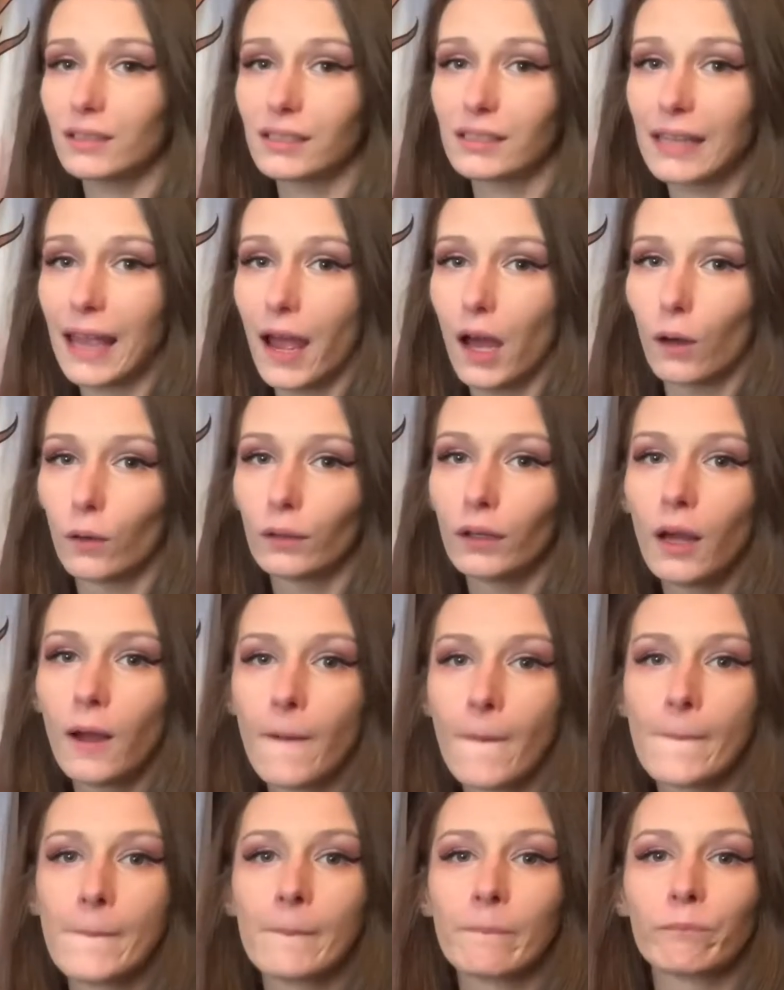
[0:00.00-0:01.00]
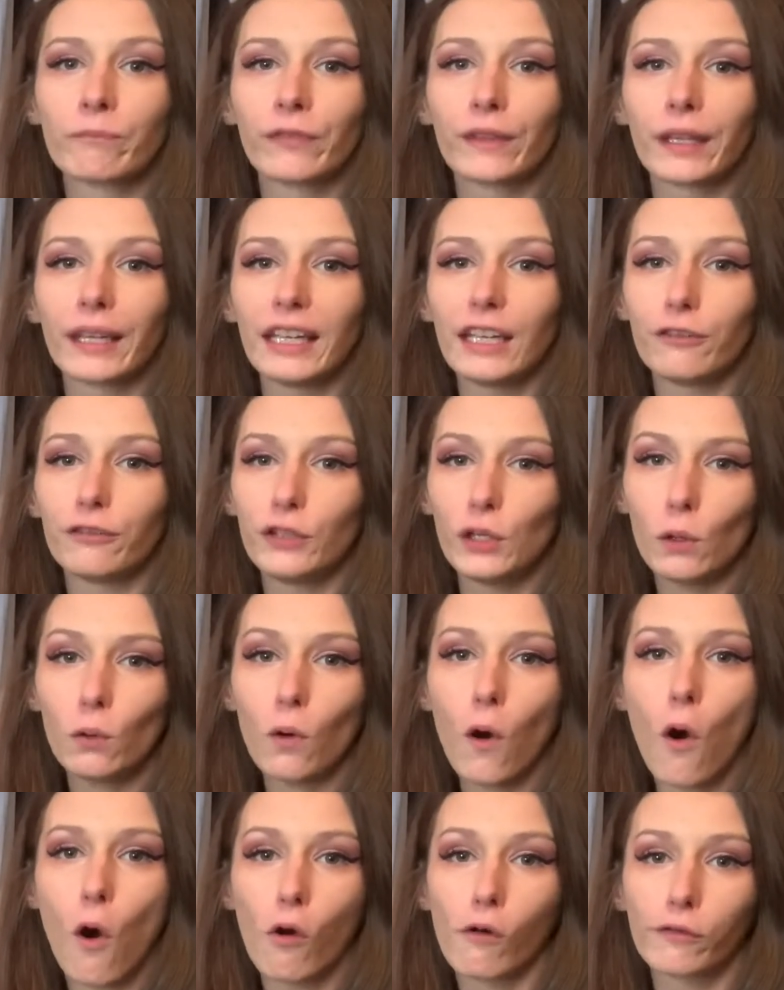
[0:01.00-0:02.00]
down, if
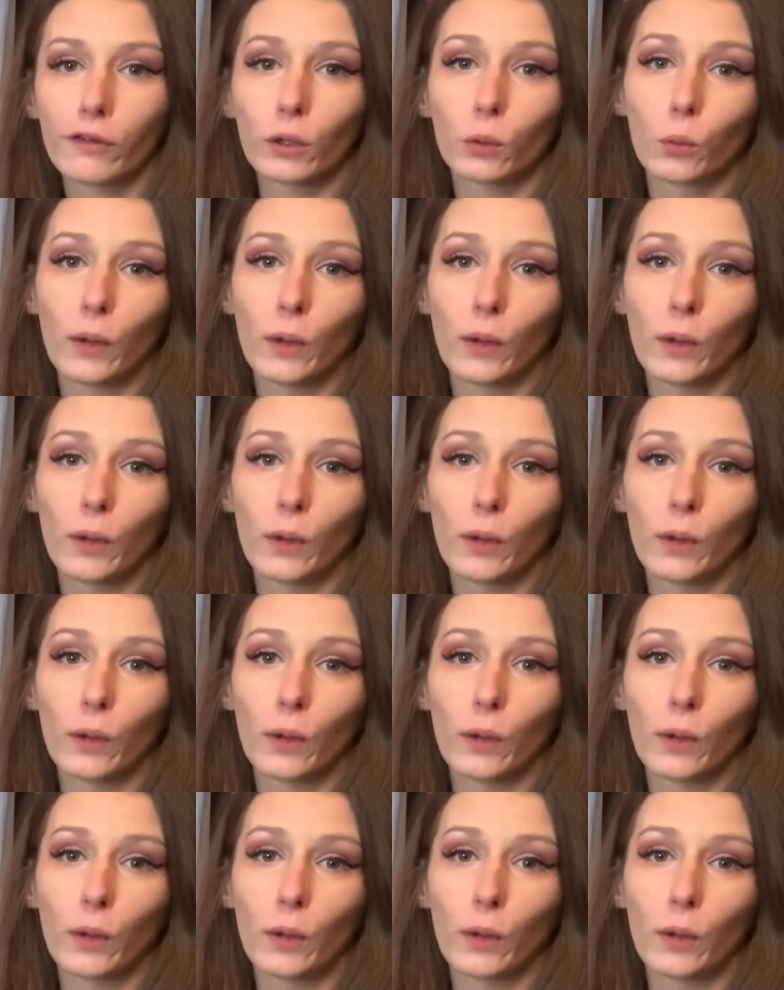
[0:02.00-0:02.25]
you over